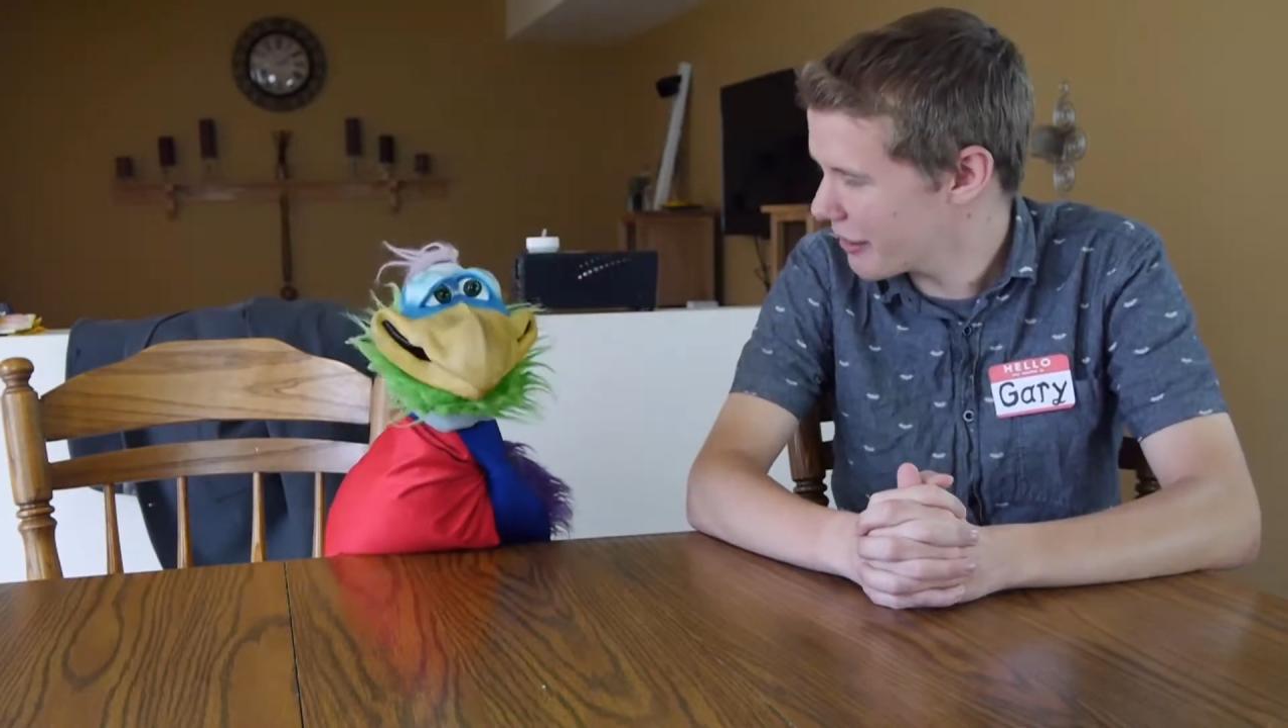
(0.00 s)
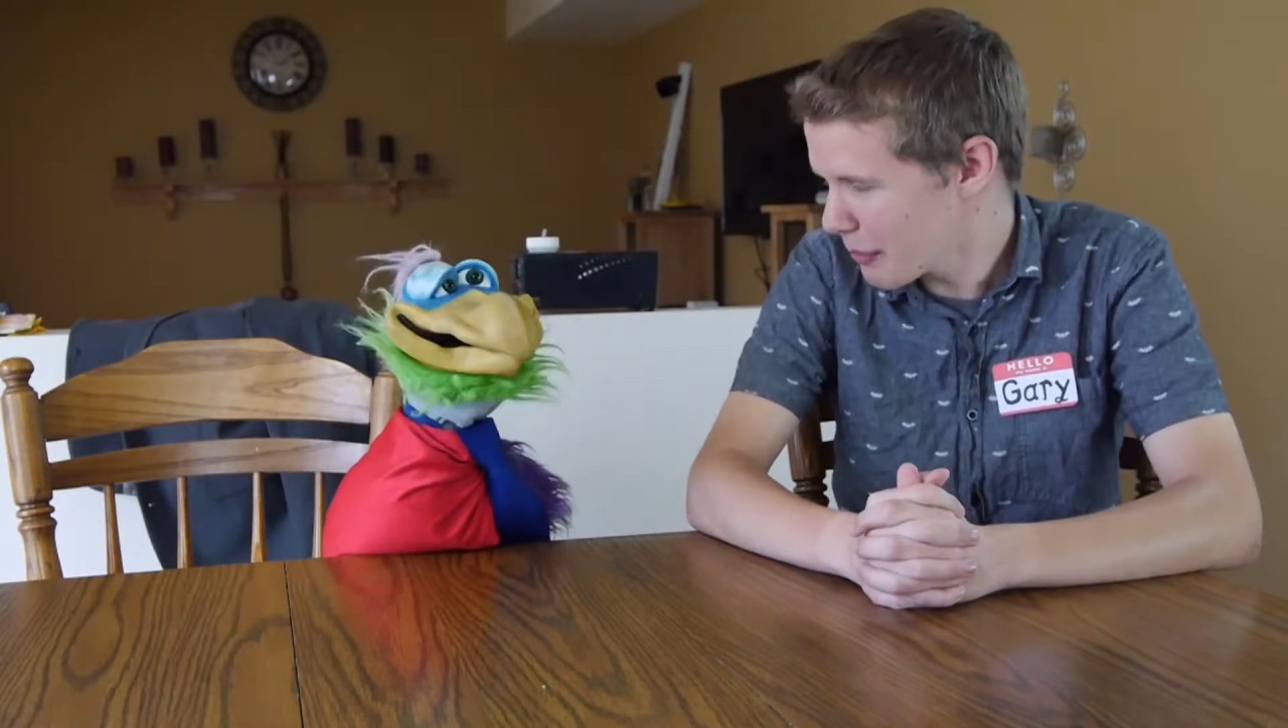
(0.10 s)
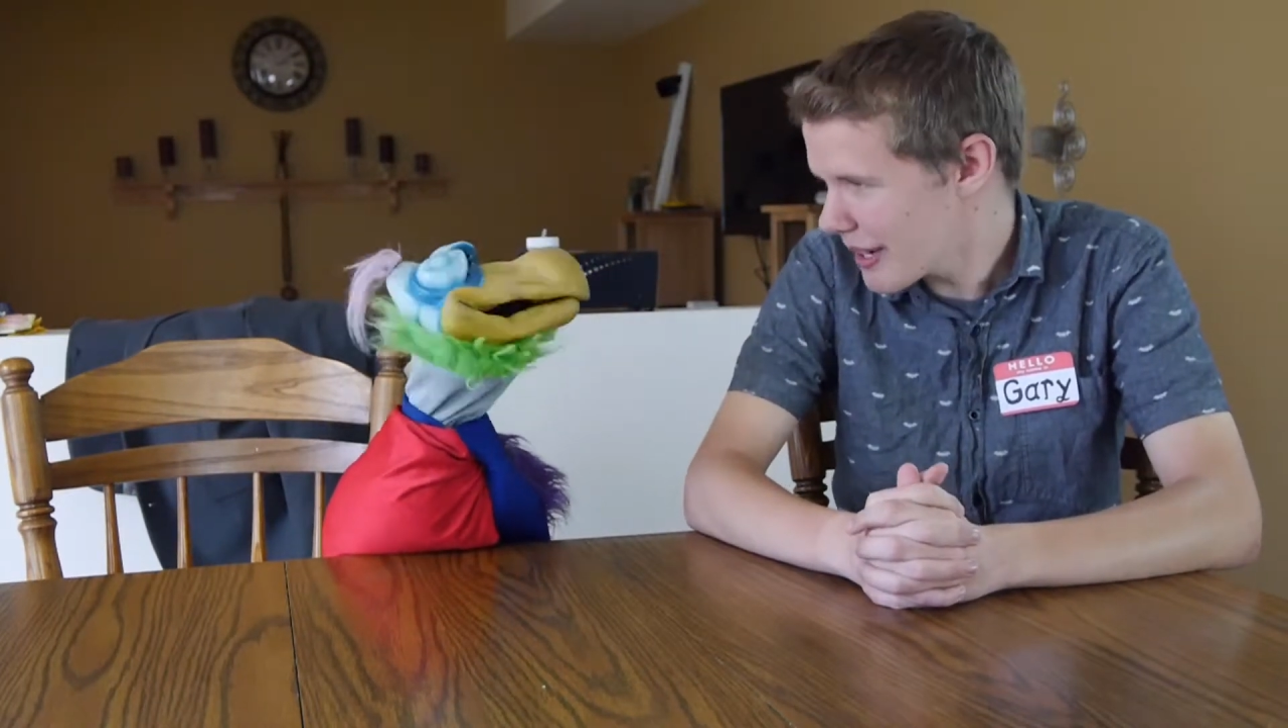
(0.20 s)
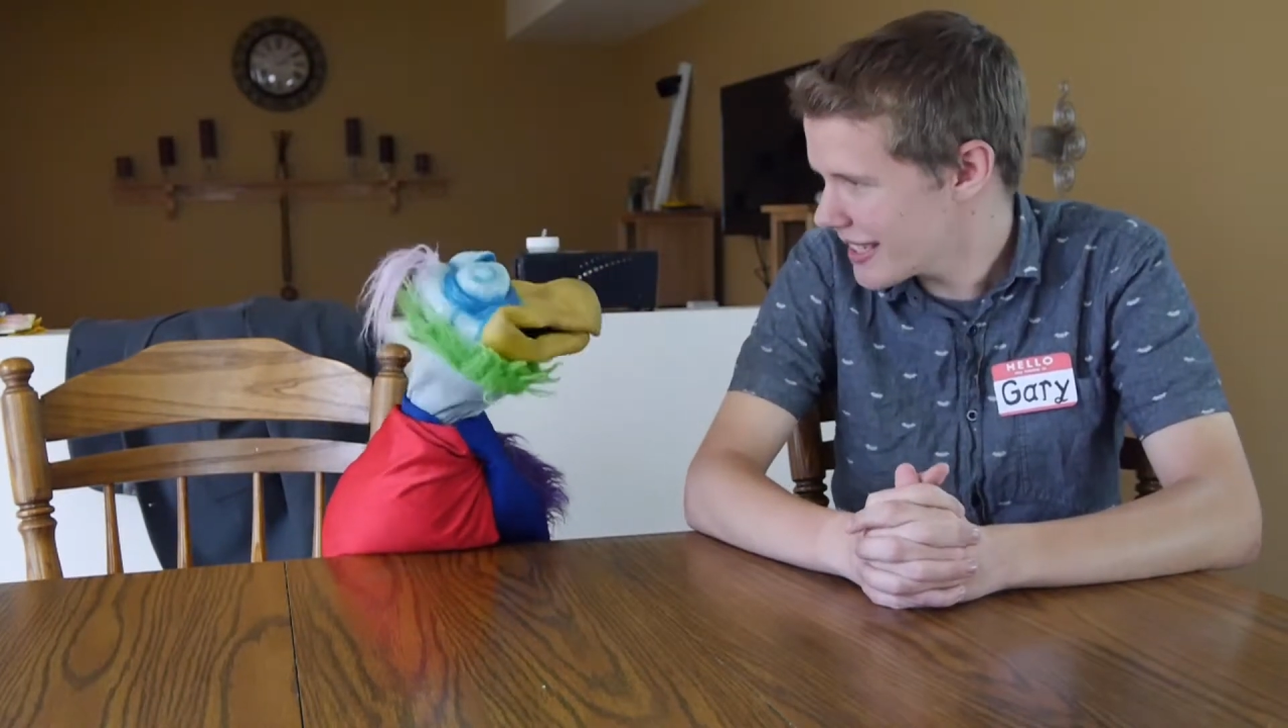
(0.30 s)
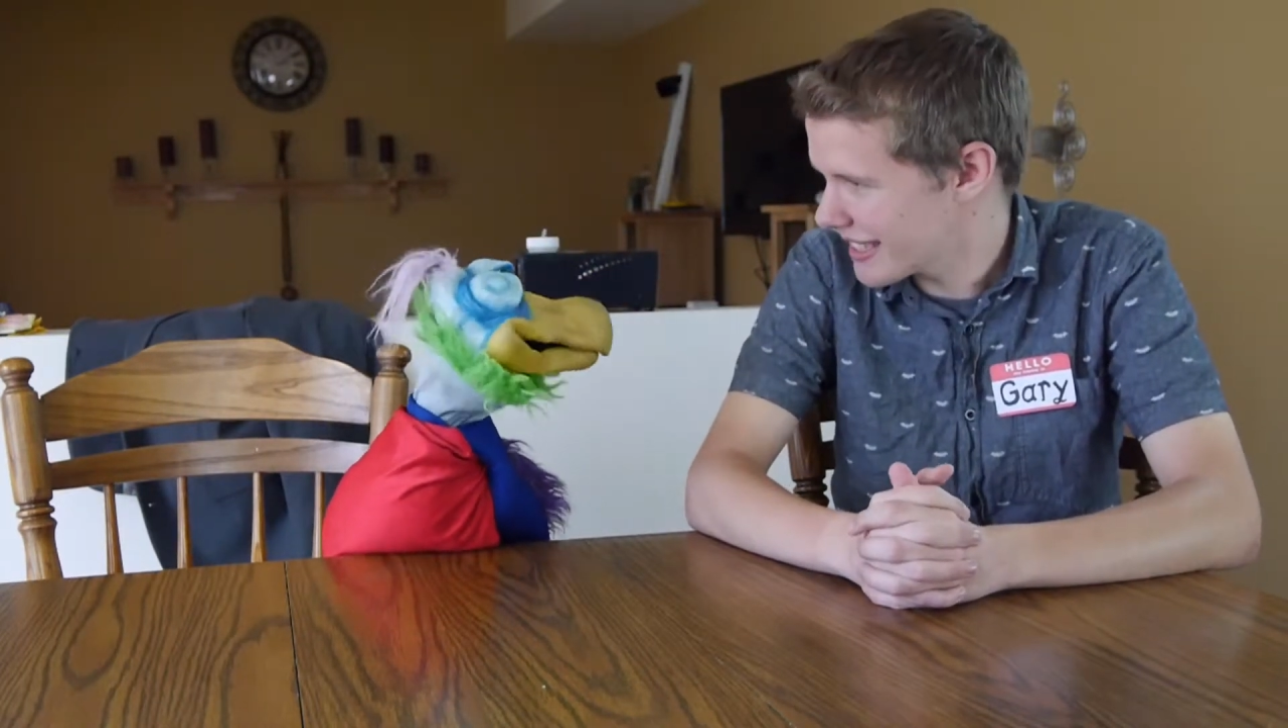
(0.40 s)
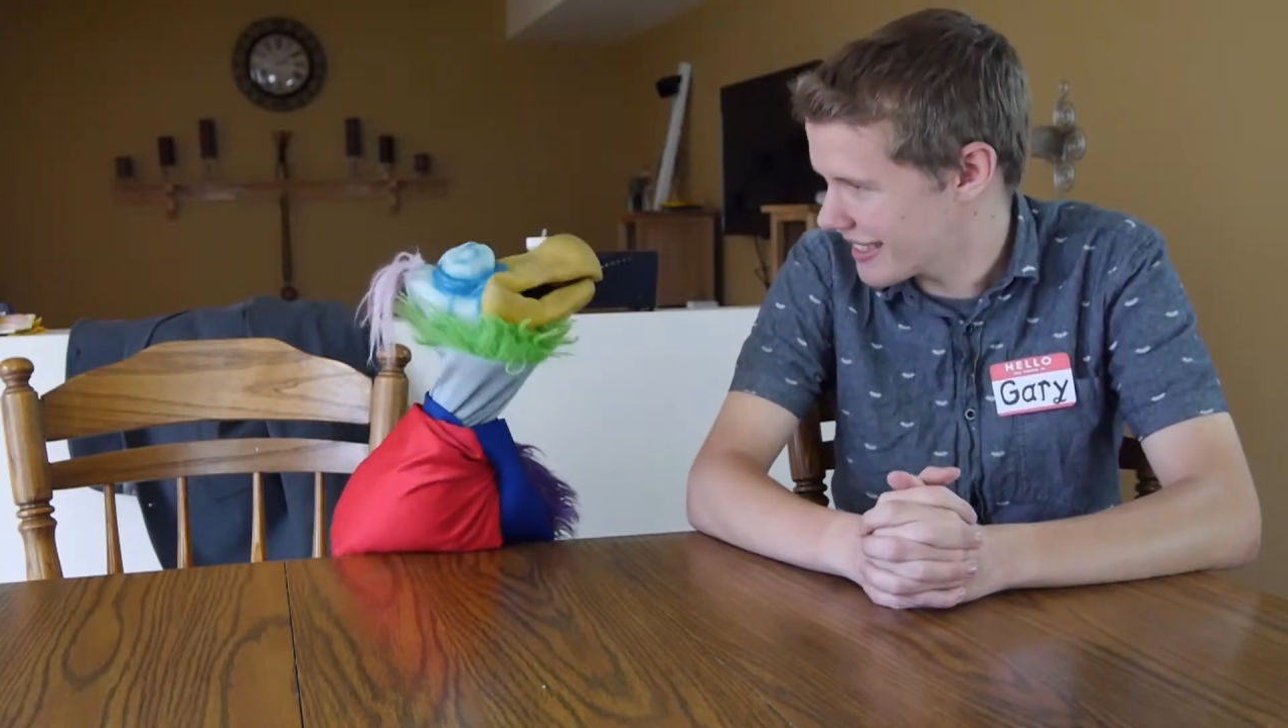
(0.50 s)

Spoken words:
What is it?